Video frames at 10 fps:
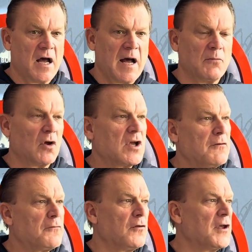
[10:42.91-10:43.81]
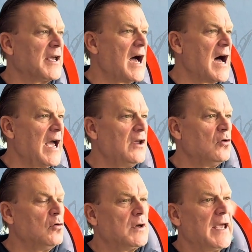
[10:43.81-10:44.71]
I'm looking for the guy
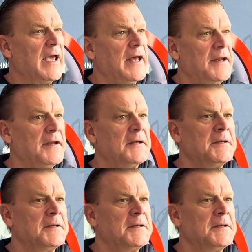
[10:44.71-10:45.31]
who can